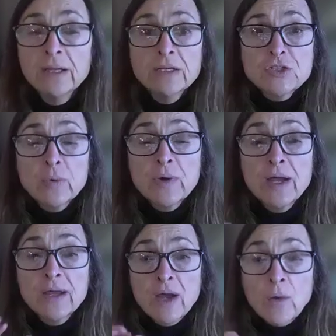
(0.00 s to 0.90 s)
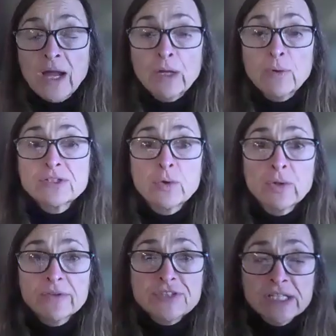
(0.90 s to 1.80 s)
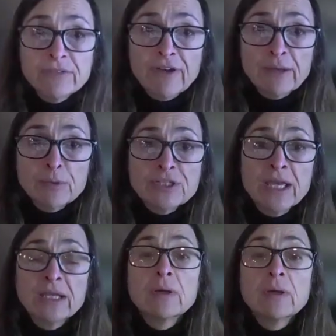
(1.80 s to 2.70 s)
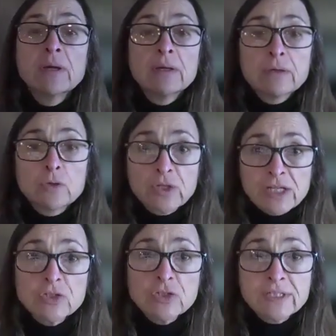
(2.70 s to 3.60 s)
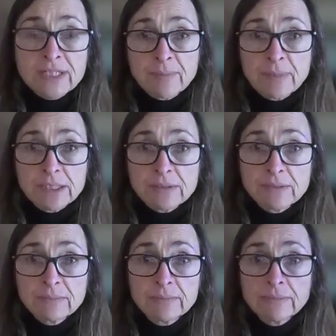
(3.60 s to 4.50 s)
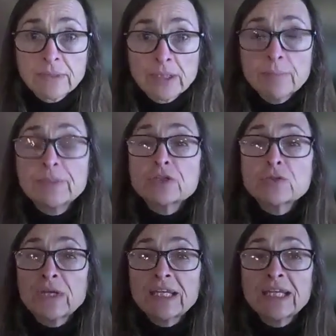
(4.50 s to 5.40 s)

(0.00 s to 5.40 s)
So Ohio has a goal of 65% credential attainment, because we